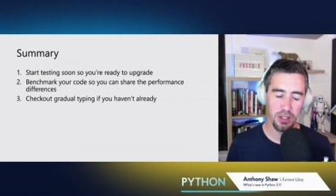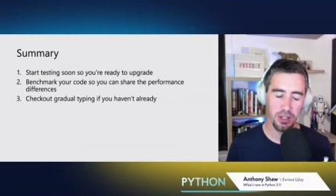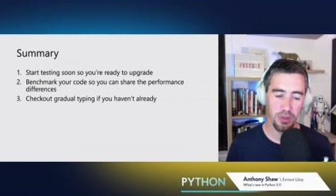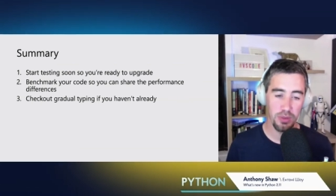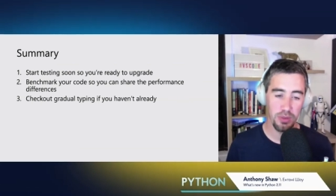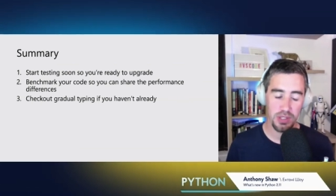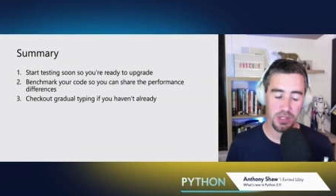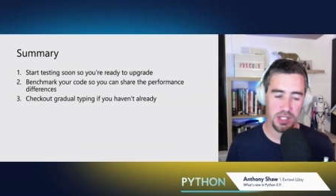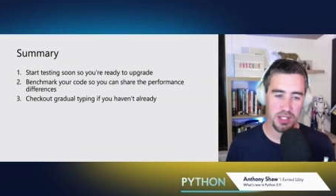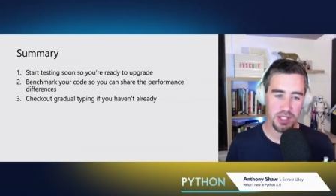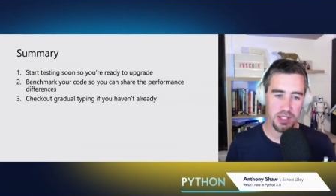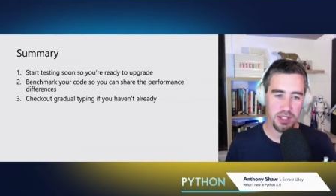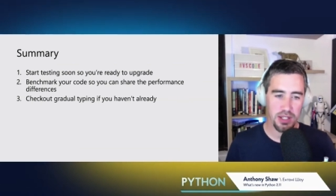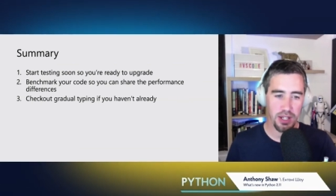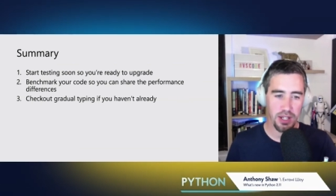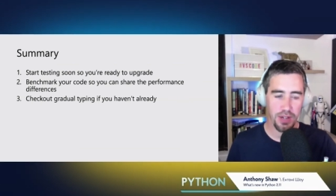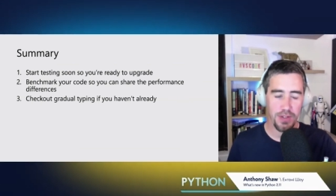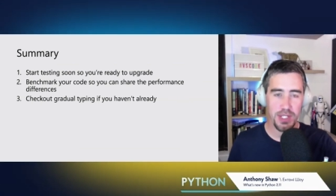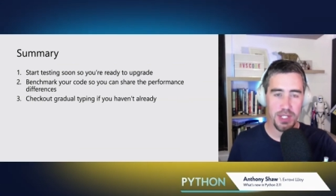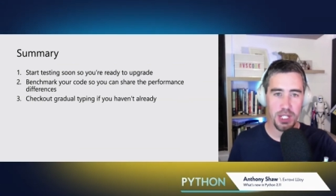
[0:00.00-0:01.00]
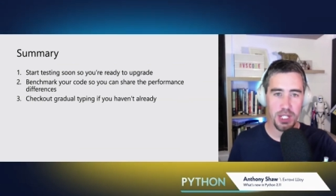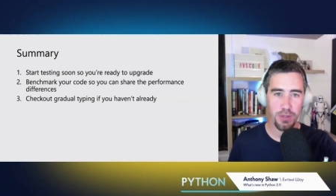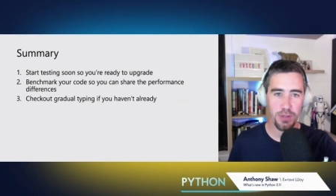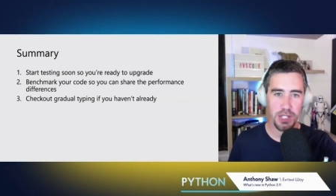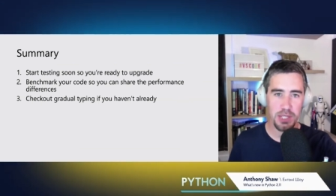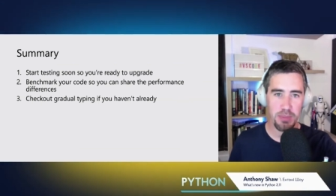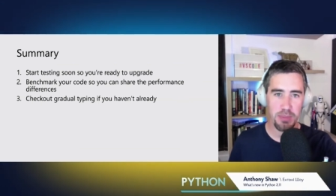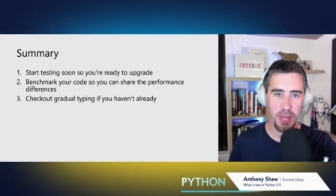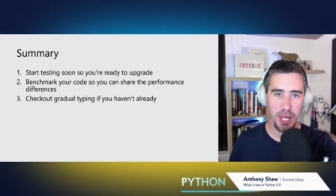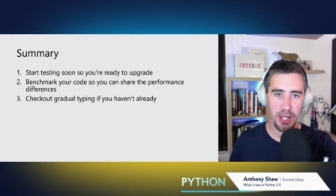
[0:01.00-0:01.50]
which is kind of self
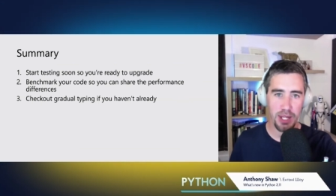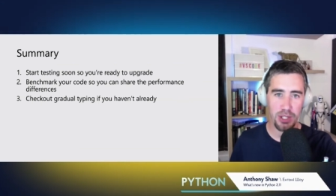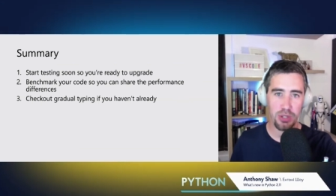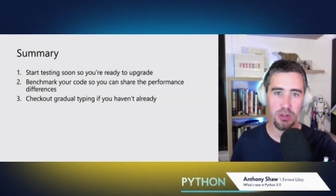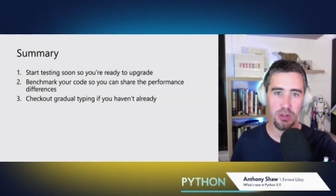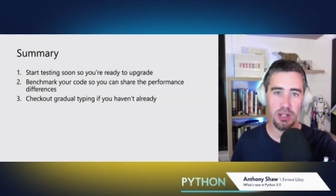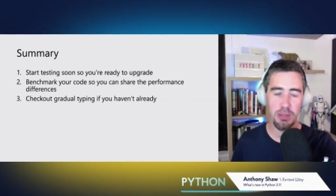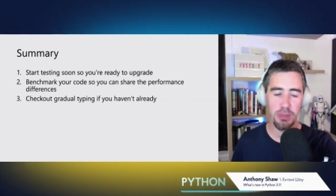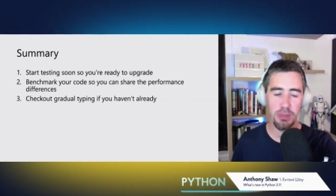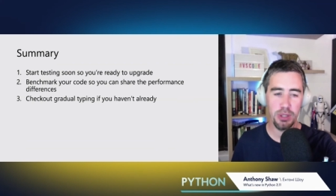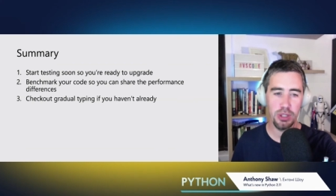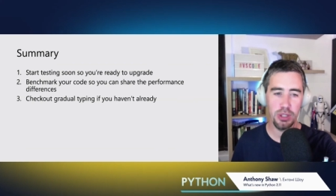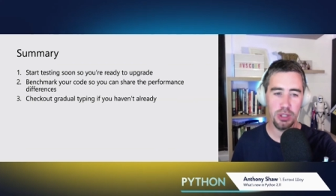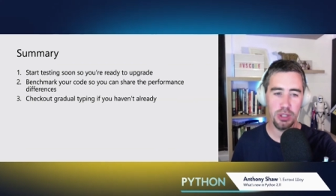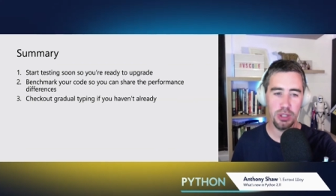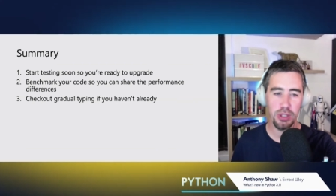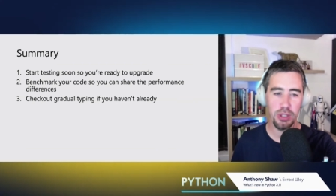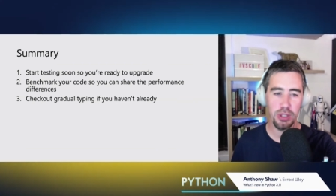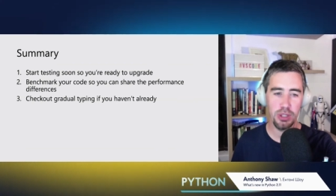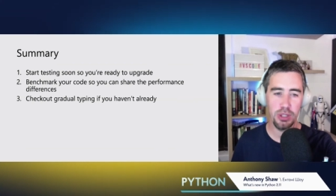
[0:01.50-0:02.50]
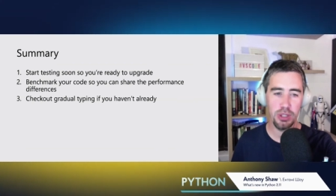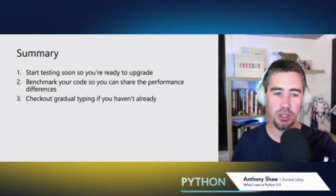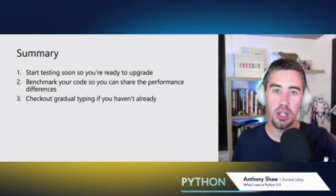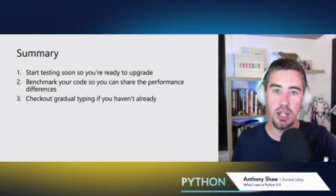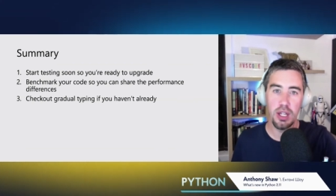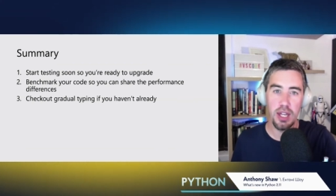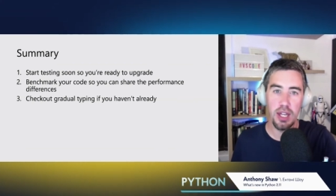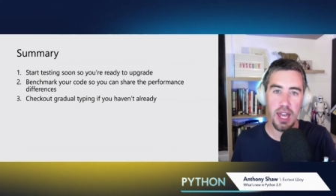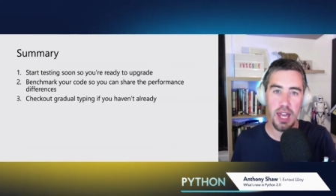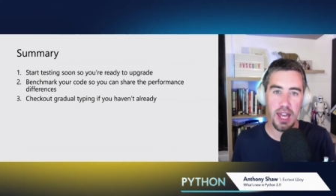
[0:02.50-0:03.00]
explanatory, but you
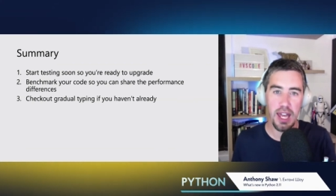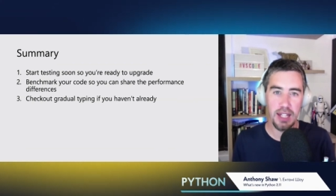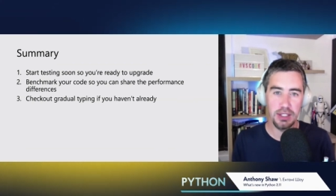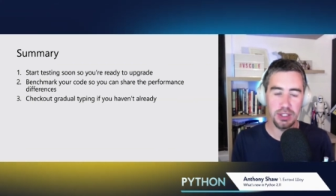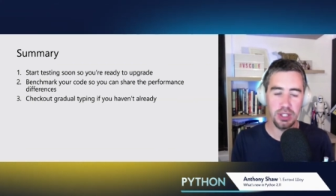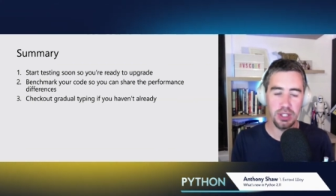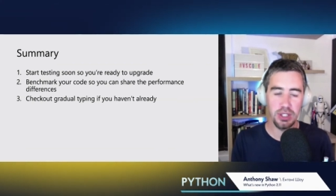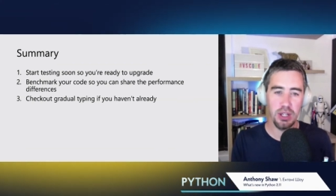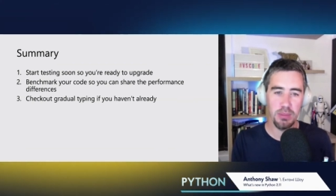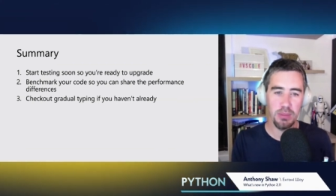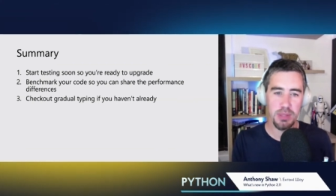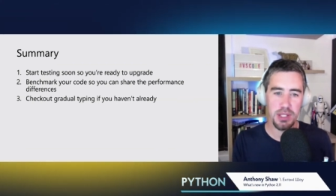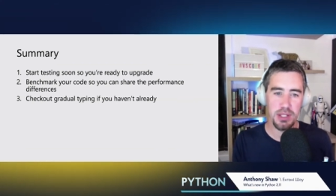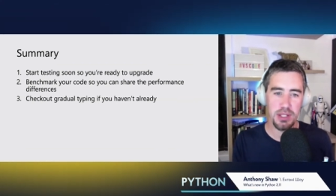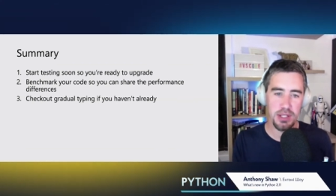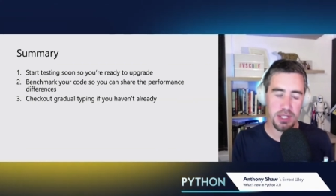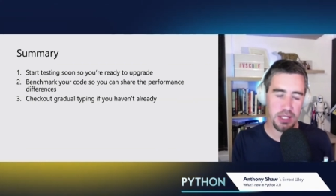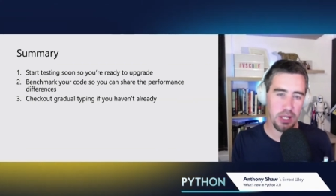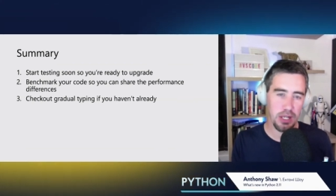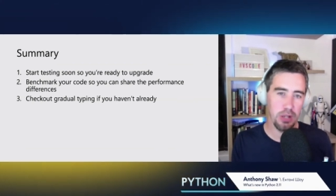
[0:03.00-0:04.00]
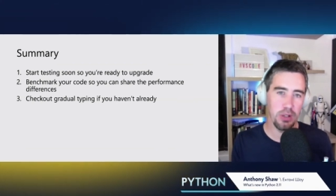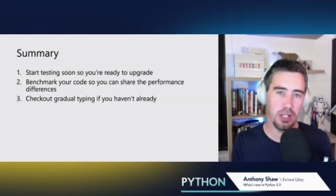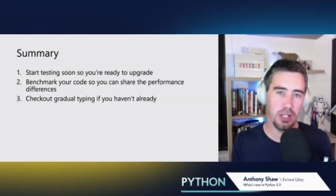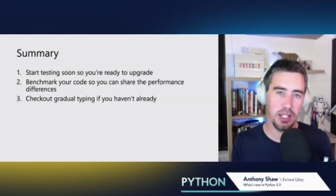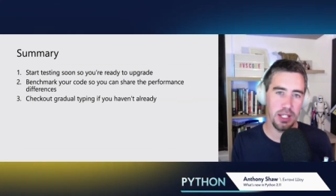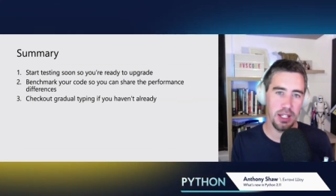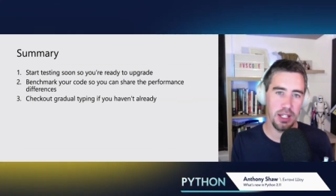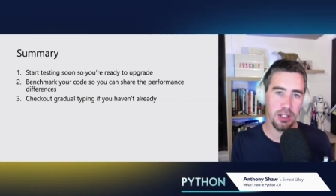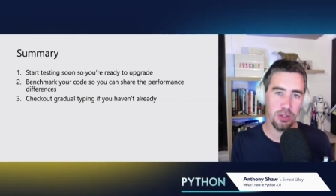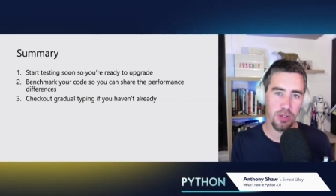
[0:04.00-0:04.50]
add types
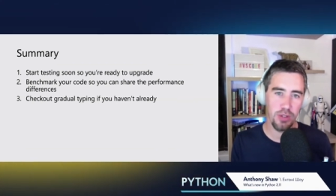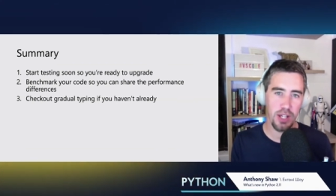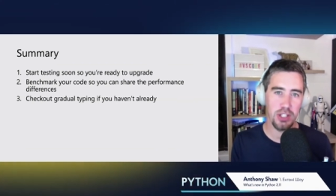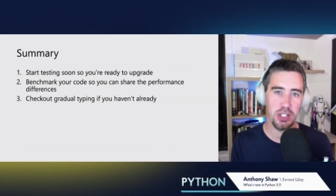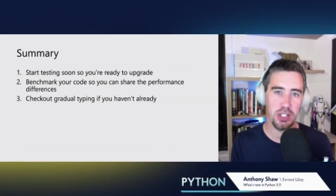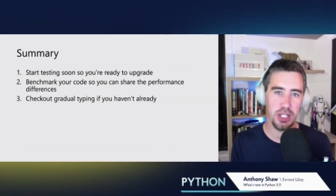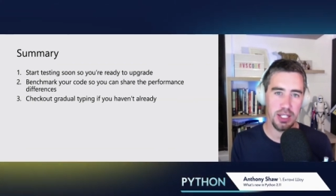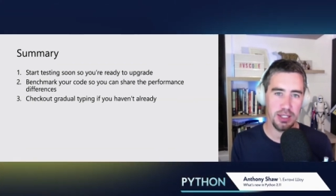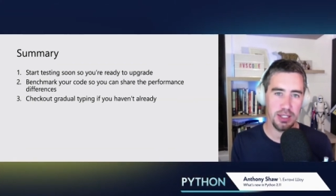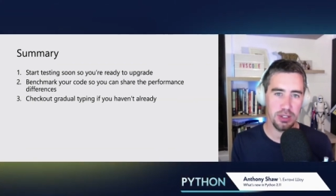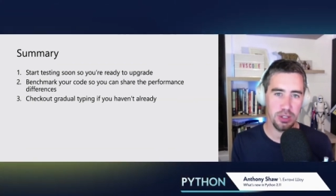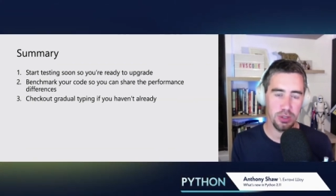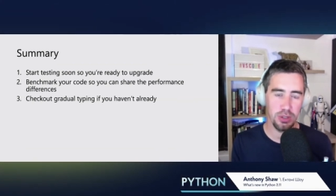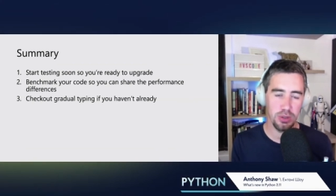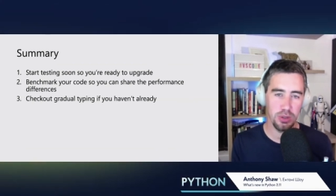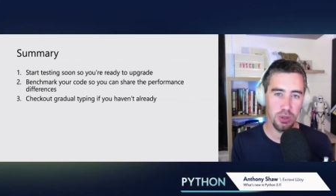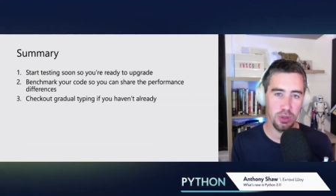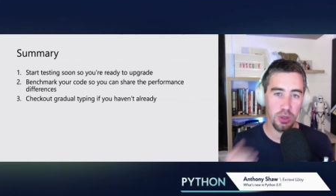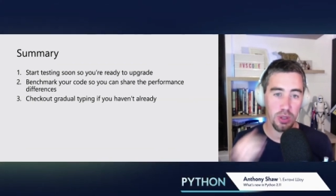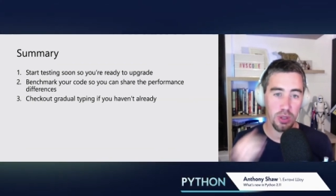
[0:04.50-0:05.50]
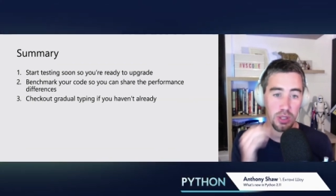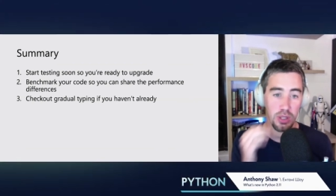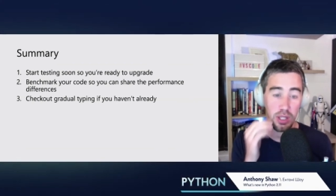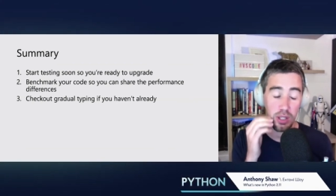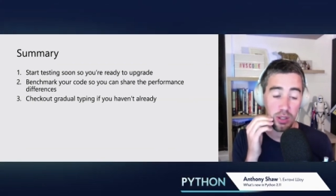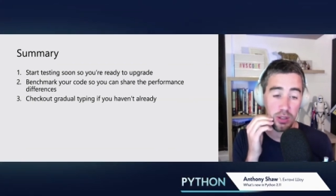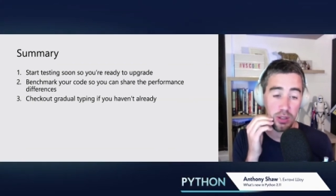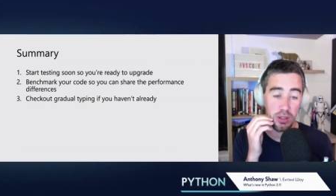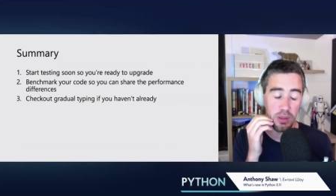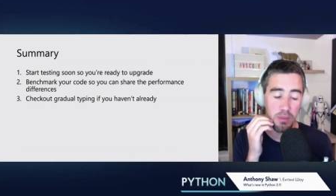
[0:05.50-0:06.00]
slowly and gradually to your
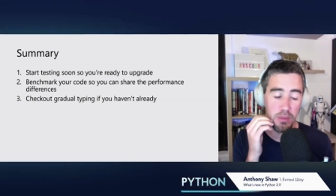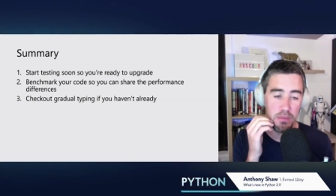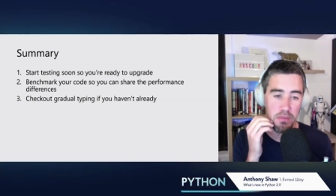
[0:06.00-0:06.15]
code.